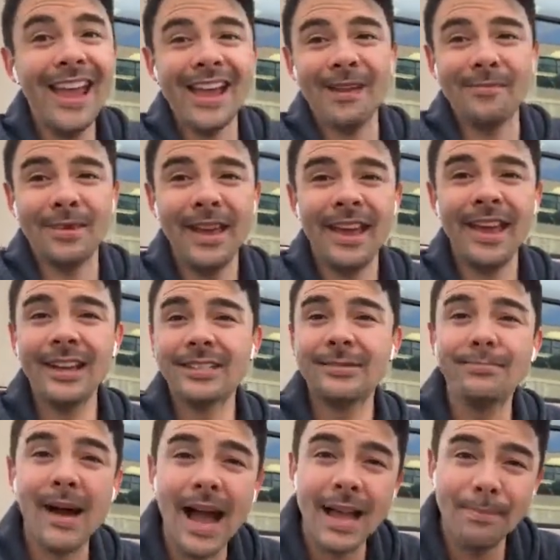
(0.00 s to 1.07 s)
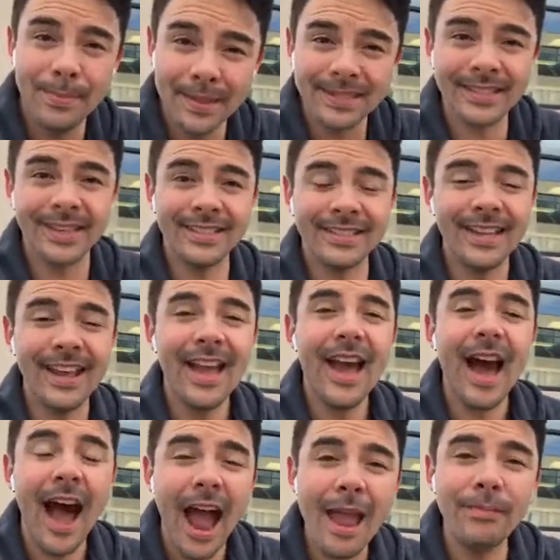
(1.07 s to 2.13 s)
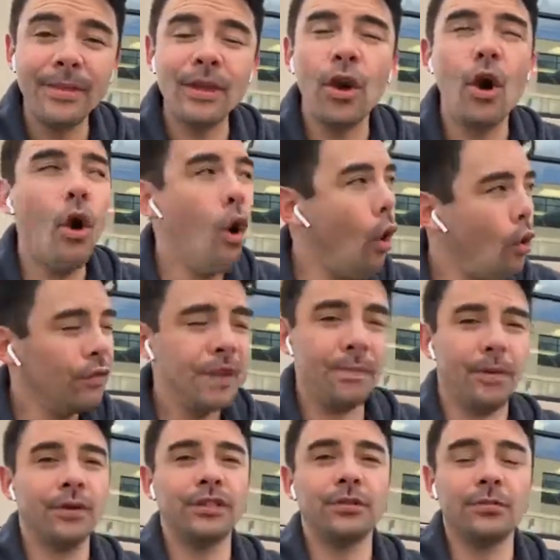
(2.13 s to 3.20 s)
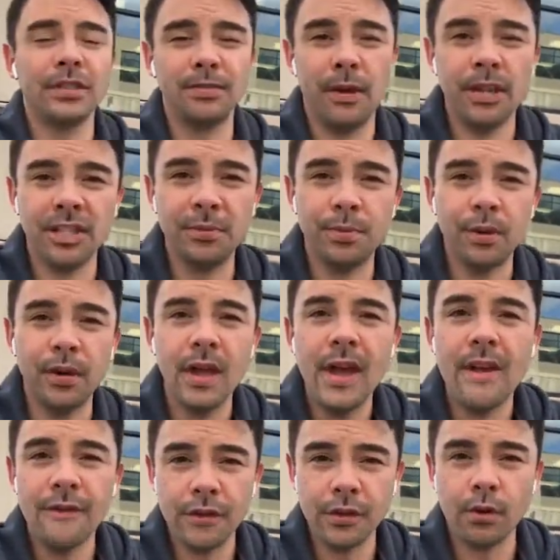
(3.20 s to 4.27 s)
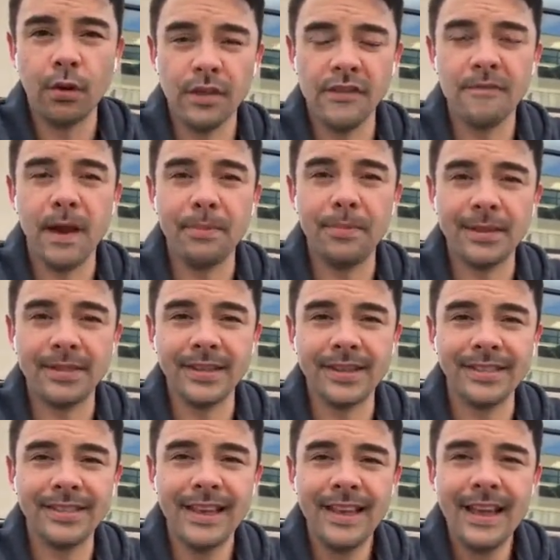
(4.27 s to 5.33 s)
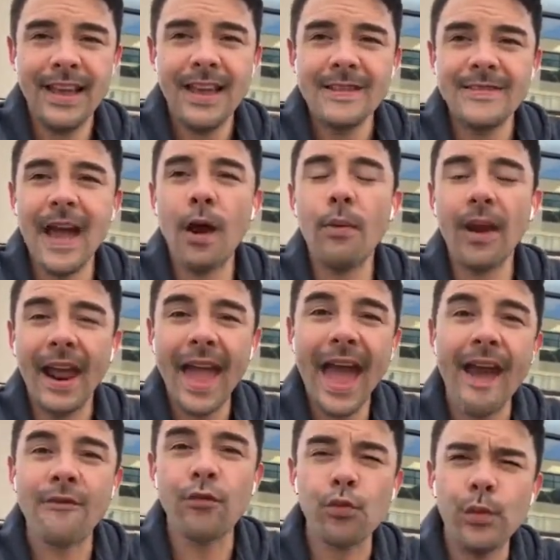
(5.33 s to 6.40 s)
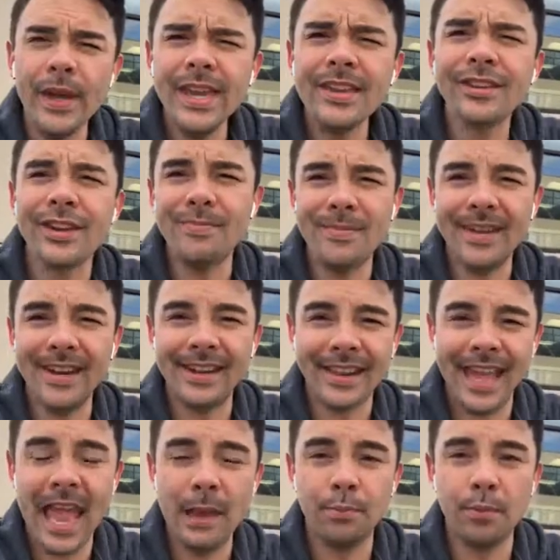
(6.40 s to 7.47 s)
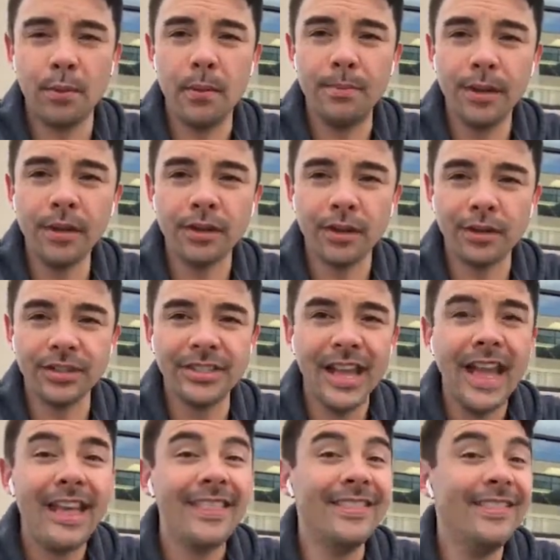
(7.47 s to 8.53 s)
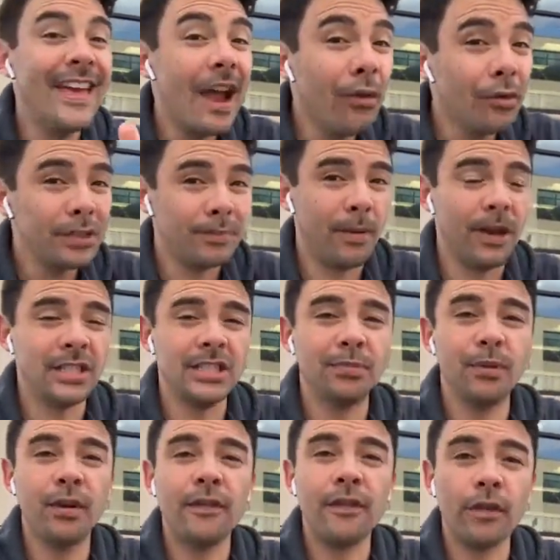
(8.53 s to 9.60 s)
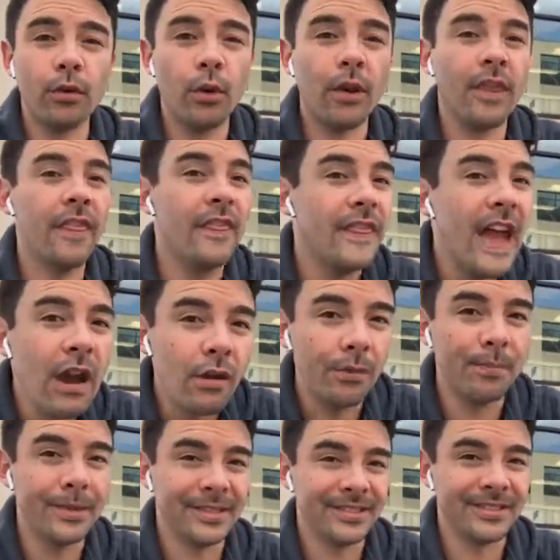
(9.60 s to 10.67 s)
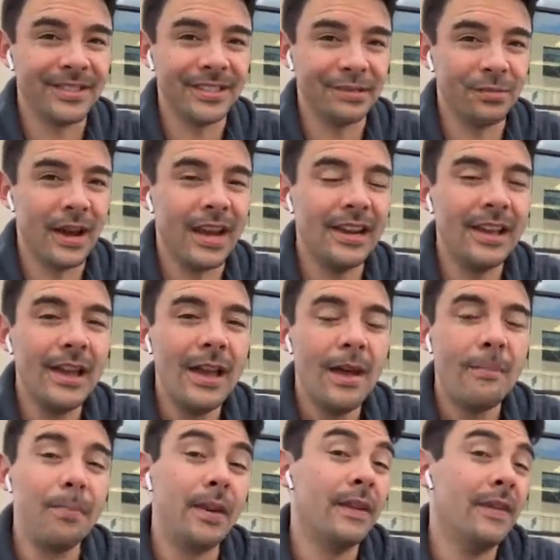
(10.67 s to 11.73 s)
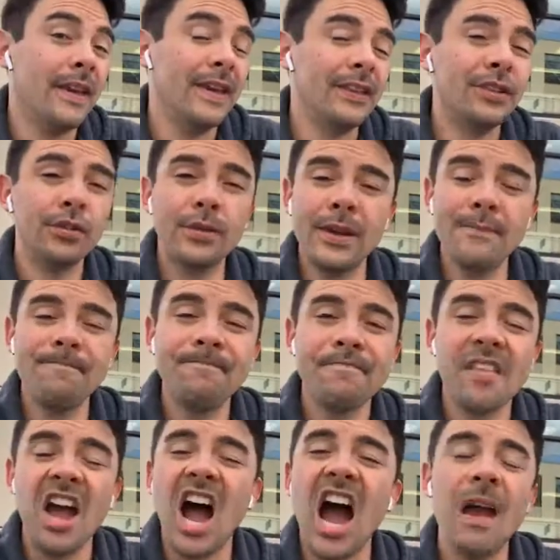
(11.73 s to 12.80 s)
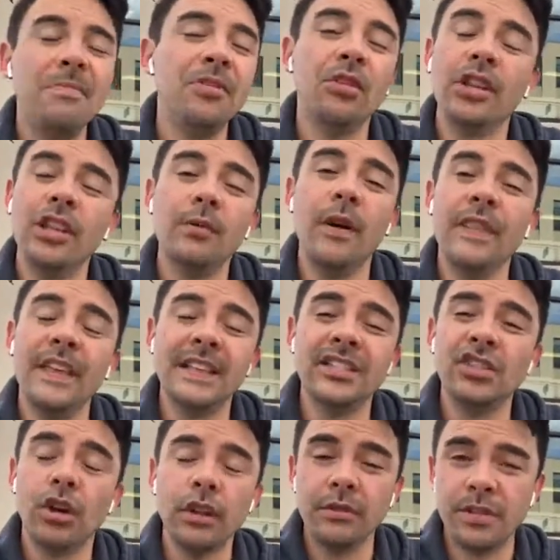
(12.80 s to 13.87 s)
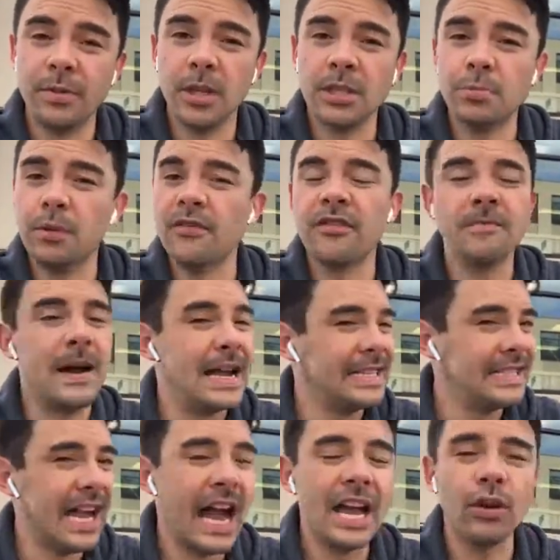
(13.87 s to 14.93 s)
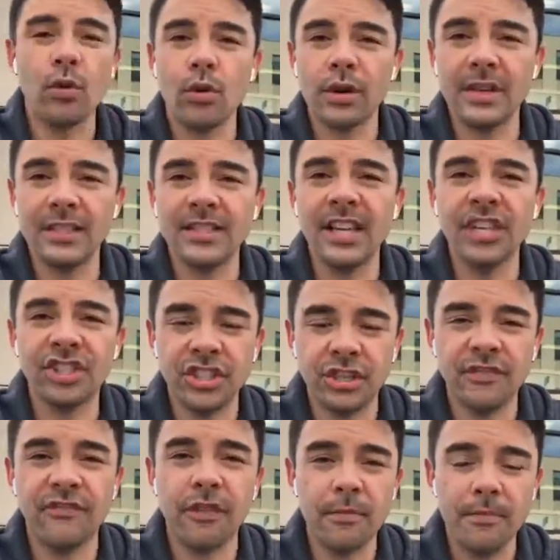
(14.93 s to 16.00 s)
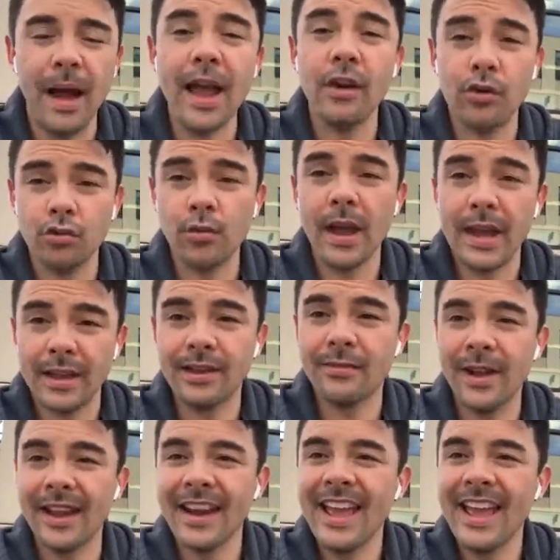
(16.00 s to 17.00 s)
am. It's my business. I'm the only person responsible for the growth of my business. Now, when I have real committed and capable builders, they're responsible for growing their own businesses, right? But in the interim, I'm the only one that's solely responsible for my entire organization, for my own rank, right?